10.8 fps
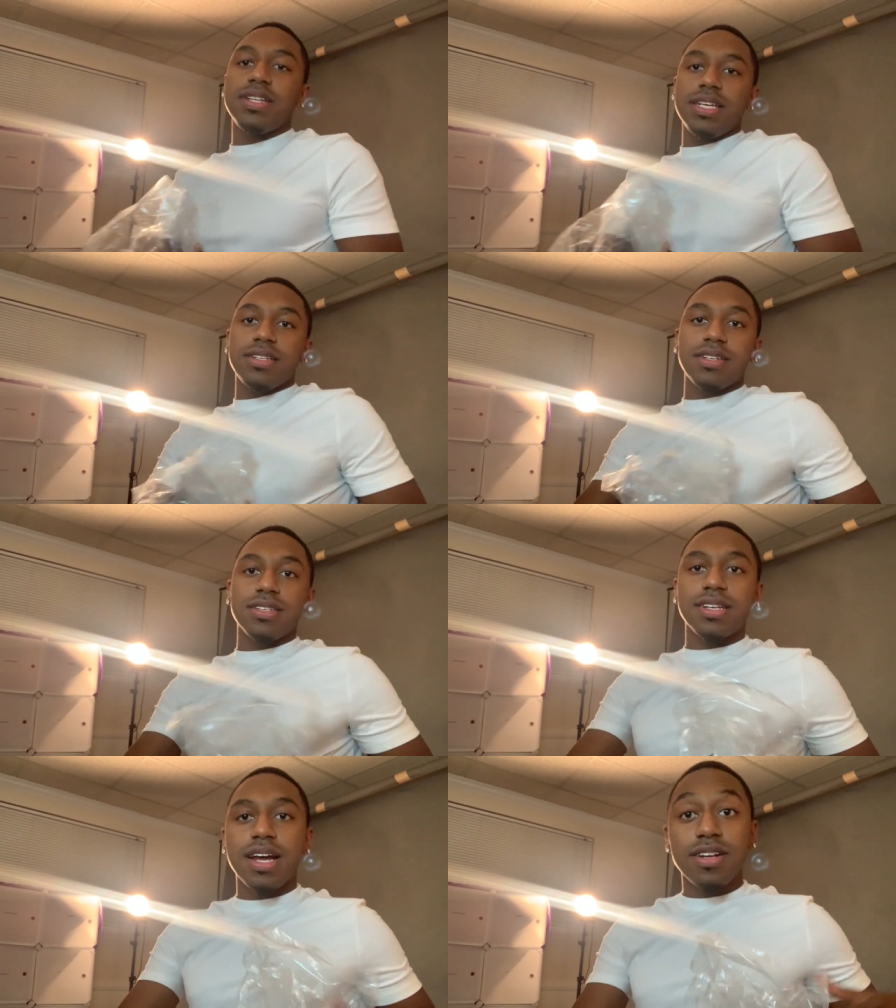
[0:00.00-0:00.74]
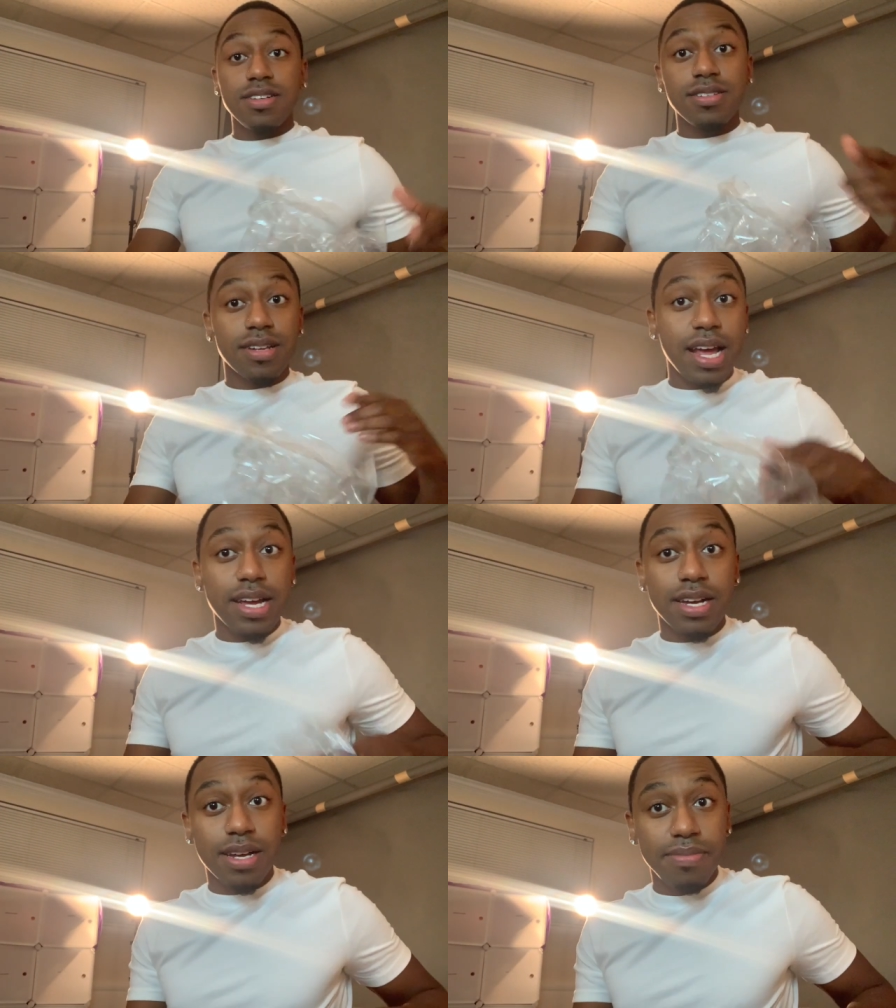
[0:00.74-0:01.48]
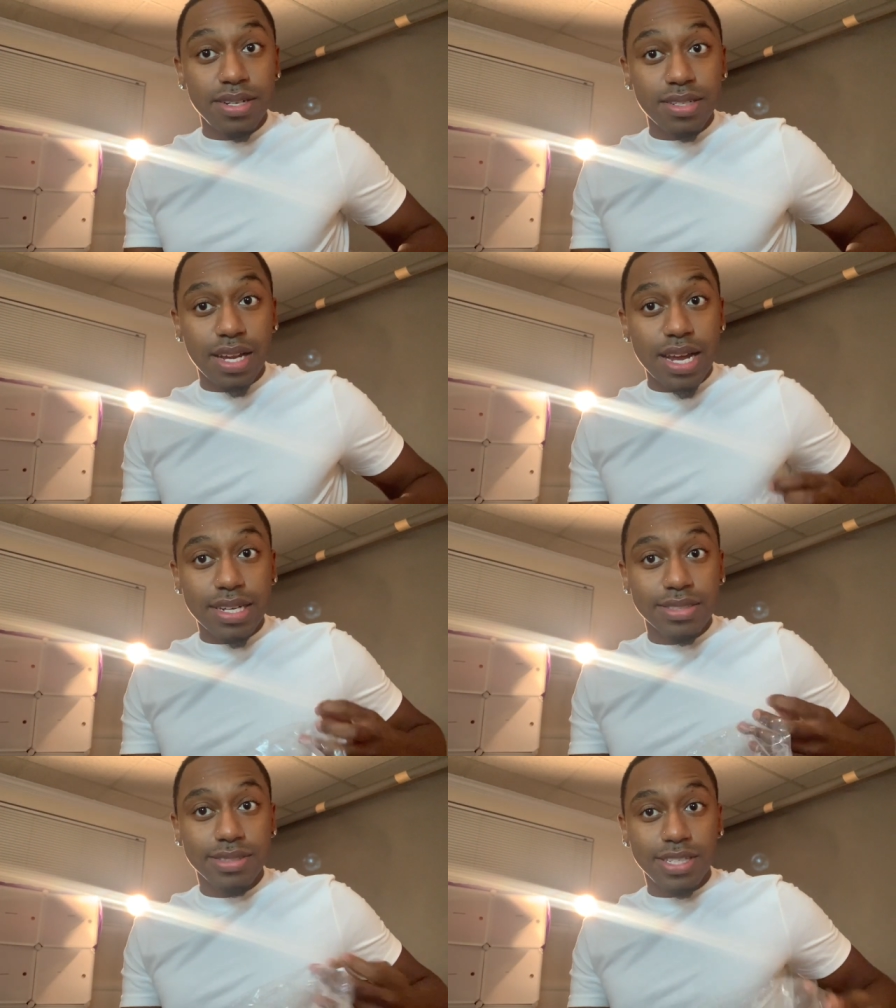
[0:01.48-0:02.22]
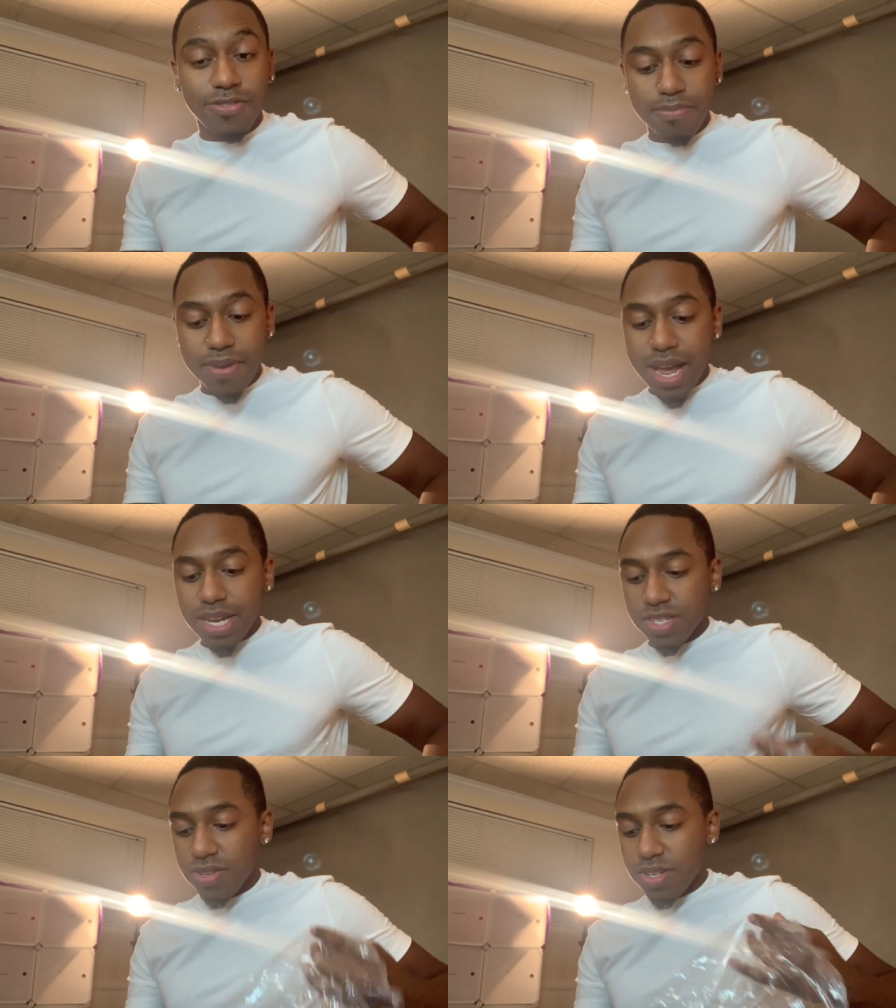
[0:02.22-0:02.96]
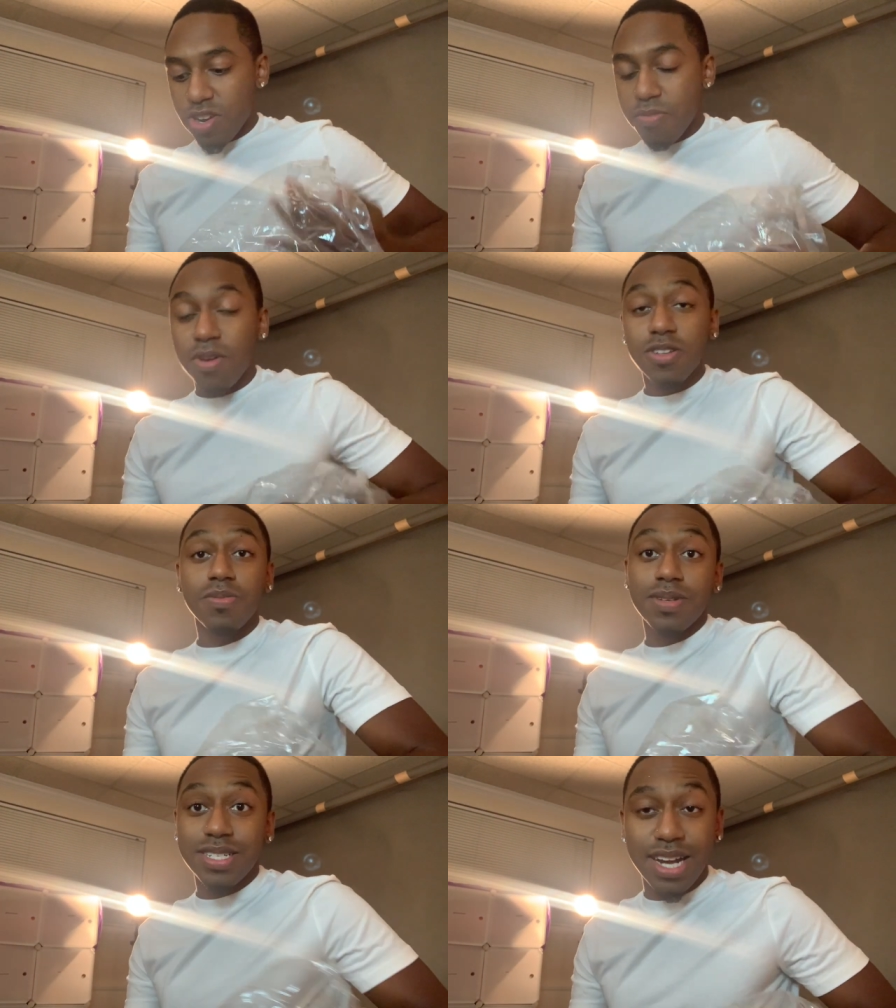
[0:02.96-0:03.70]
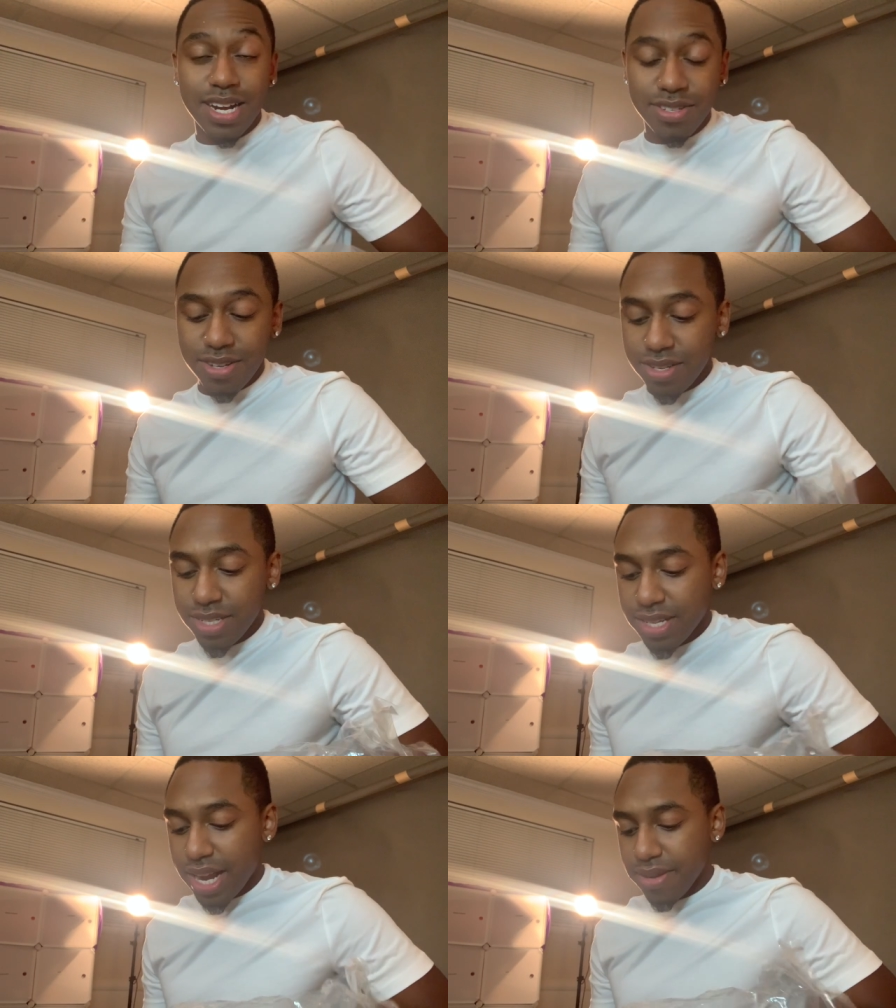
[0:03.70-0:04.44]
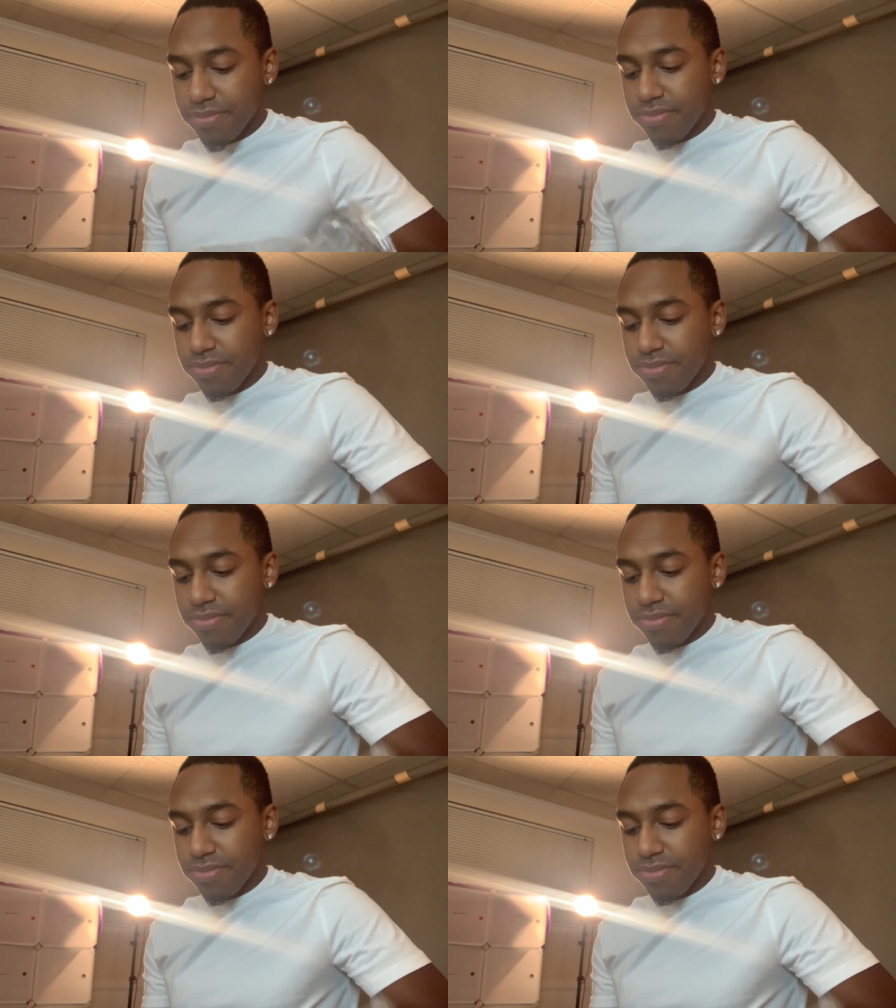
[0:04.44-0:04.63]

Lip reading: these designers like come in like different bags, so there are multiple designers on the site.